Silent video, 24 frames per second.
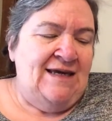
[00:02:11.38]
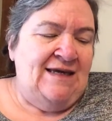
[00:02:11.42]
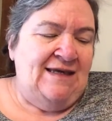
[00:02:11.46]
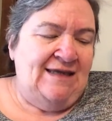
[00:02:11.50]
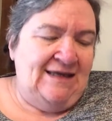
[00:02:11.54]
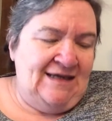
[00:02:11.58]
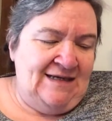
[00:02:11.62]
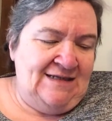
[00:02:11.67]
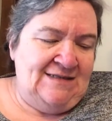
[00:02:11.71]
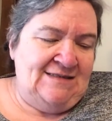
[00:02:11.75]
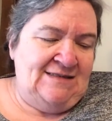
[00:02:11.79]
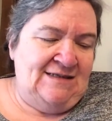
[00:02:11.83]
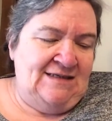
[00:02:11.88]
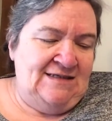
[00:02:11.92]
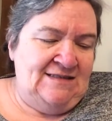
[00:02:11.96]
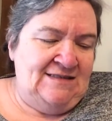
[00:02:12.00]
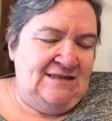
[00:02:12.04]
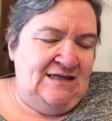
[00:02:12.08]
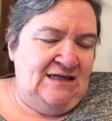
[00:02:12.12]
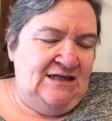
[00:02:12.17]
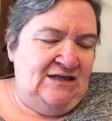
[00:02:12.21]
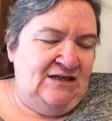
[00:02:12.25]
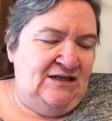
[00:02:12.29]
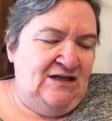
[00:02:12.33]
Yes, I
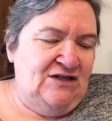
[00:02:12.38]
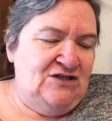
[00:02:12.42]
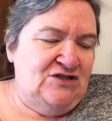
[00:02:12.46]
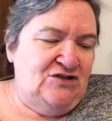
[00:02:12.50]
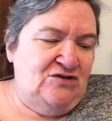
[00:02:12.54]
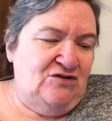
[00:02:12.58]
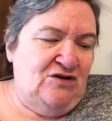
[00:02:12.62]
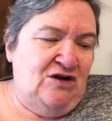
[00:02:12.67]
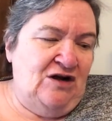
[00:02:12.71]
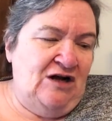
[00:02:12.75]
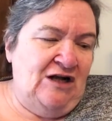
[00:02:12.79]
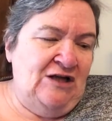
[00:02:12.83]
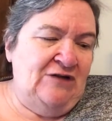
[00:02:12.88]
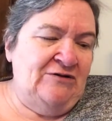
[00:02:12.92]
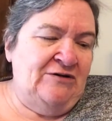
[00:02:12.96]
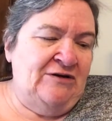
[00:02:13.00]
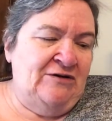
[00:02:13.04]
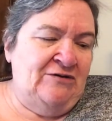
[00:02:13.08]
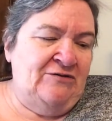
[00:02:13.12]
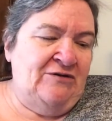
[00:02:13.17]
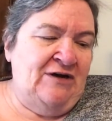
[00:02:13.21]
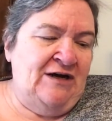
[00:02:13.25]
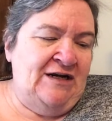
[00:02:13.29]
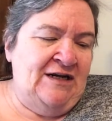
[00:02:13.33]
said, because you're
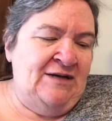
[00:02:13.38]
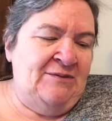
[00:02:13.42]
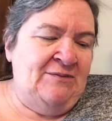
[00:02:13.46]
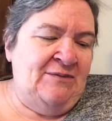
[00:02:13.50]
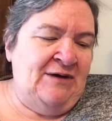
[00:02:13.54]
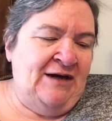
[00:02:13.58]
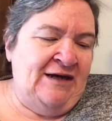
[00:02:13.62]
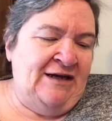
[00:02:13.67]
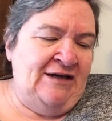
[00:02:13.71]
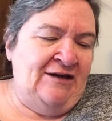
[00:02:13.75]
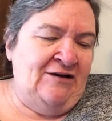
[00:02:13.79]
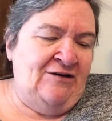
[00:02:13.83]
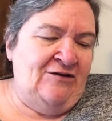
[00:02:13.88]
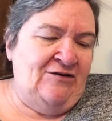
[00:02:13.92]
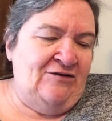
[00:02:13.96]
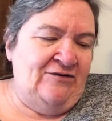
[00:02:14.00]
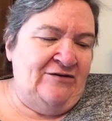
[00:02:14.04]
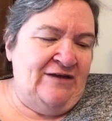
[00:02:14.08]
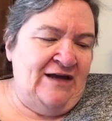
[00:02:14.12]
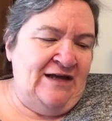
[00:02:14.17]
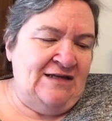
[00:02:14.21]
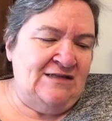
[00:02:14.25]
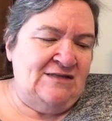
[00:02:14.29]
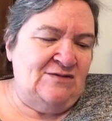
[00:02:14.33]
hollering right in my ear,
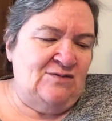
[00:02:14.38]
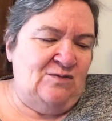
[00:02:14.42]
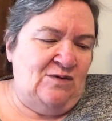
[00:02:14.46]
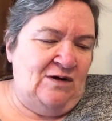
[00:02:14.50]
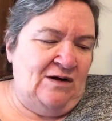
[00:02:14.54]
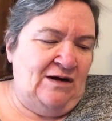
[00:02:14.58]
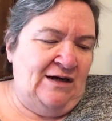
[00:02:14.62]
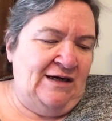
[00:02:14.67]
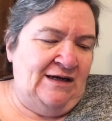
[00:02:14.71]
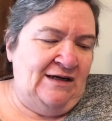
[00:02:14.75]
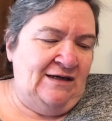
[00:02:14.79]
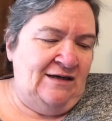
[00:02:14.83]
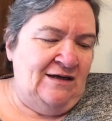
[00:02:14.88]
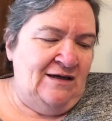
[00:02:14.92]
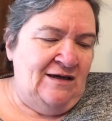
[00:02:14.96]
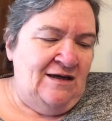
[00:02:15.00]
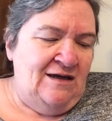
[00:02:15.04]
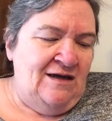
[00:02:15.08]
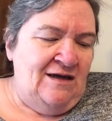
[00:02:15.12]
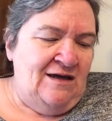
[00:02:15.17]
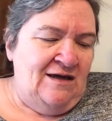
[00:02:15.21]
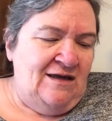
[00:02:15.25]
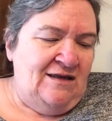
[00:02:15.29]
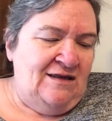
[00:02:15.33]
that's why.
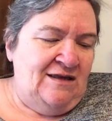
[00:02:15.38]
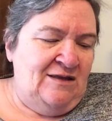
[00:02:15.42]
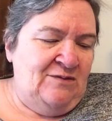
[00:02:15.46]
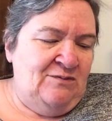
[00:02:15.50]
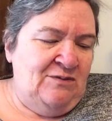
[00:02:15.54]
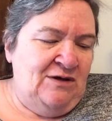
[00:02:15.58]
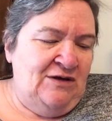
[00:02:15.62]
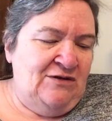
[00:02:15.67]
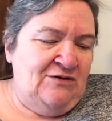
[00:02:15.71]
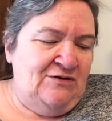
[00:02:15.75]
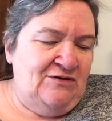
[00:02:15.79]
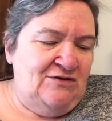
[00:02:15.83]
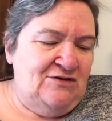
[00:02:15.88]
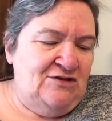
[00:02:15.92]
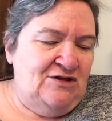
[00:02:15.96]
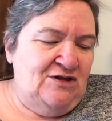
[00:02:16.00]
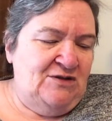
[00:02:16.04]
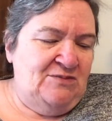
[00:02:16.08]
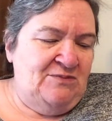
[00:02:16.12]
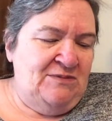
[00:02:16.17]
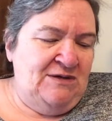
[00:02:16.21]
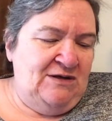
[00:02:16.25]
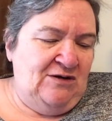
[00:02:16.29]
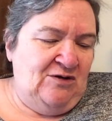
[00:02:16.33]
Then Mother
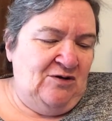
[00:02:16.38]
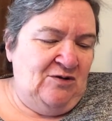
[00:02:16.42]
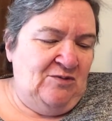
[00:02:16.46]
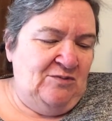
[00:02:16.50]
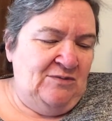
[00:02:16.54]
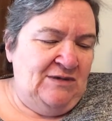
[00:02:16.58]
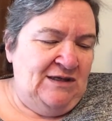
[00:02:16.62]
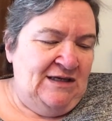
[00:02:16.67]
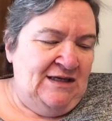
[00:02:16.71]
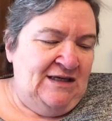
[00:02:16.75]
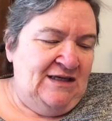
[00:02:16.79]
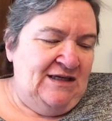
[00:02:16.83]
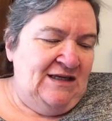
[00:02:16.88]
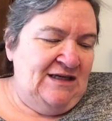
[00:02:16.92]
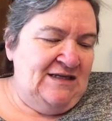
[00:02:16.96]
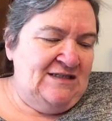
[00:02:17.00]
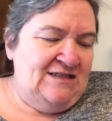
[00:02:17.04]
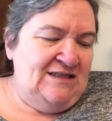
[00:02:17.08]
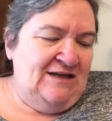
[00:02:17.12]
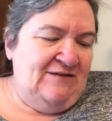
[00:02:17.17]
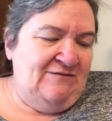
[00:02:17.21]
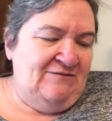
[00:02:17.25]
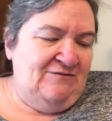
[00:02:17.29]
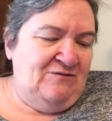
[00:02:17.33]
took me home,
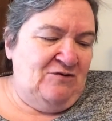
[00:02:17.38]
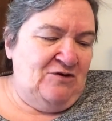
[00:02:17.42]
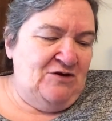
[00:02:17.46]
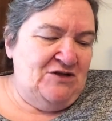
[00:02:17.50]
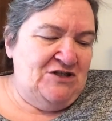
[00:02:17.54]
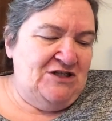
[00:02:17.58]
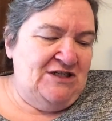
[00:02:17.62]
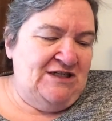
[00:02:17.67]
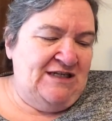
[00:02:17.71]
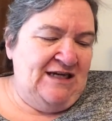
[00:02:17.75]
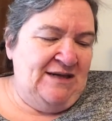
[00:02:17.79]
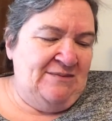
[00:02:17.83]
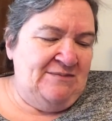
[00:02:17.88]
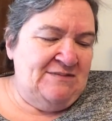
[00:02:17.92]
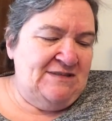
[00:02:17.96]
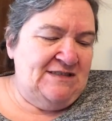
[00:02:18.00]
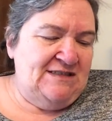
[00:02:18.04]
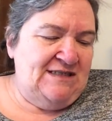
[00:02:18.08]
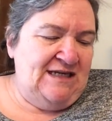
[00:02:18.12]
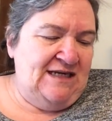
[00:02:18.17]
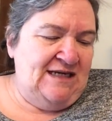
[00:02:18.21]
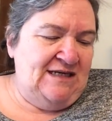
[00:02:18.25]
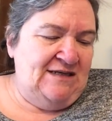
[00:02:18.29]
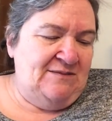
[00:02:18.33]
except for she kept
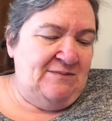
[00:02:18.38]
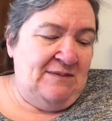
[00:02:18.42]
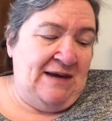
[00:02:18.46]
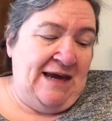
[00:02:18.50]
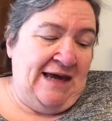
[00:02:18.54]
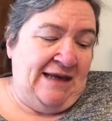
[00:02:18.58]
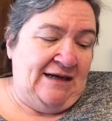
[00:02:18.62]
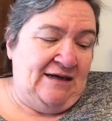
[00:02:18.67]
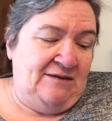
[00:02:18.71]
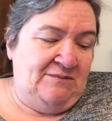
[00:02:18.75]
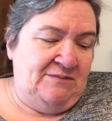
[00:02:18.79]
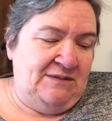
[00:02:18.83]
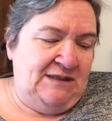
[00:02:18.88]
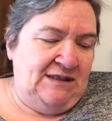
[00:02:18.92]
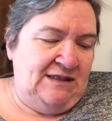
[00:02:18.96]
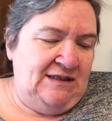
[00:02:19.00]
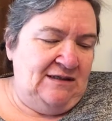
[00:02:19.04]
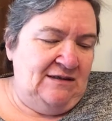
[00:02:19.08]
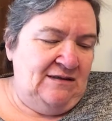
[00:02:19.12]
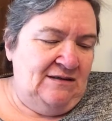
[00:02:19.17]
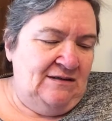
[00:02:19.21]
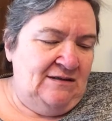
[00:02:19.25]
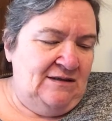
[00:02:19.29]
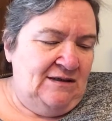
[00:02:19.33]
staying mad at me.